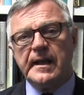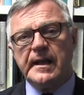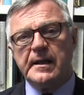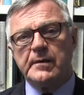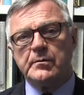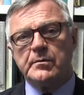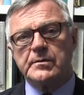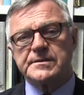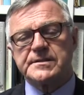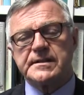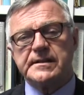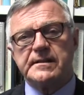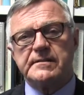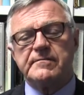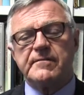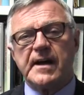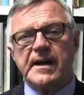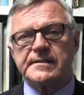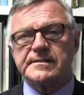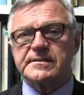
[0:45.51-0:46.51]
it was an
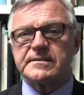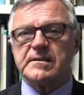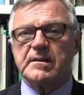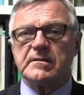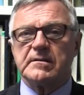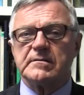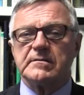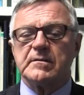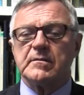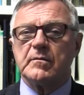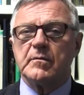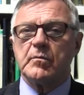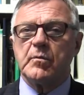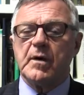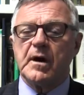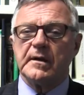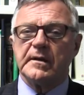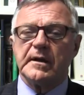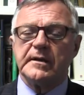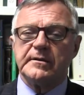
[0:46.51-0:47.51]
advance on
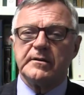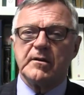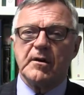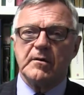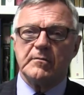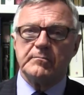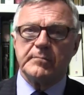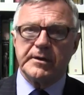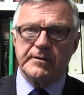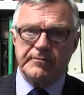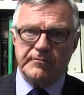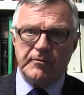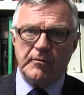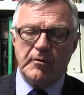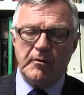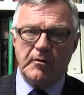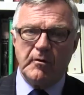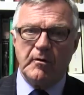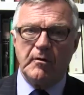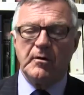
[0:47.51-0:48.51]
what had gone
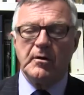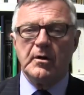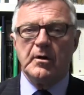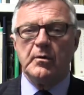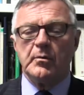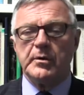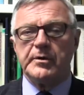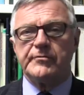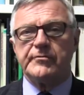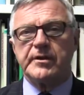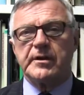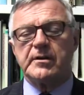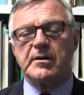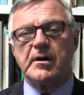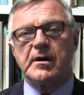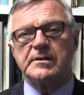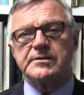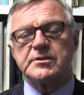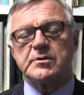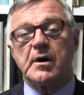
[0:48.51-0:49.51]
before with
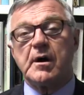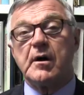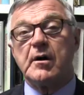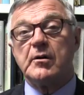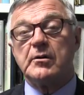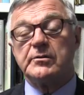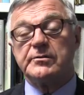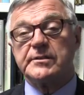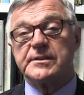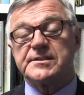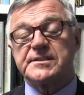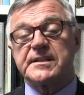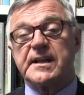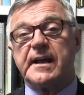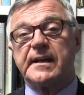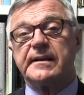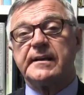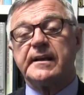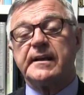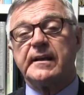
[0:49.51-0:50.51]
regard to our
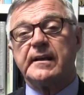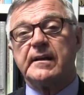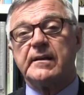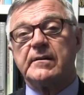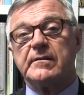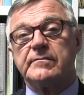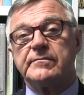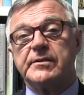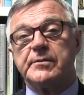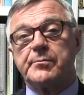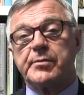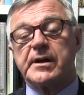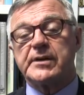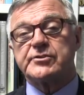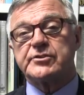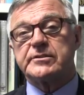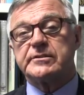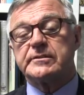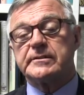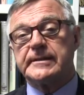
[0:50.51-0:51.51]
understanding of
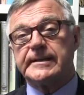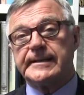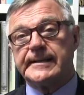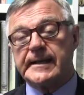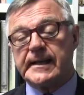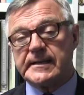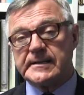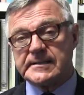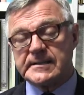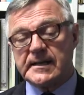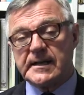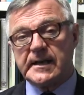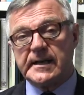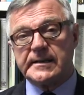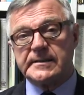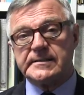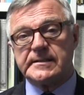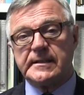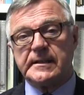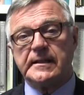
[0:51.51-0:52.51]
depression and
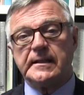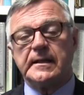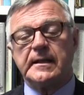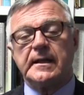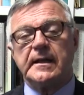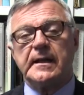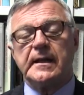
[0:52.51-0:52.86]
anxiety.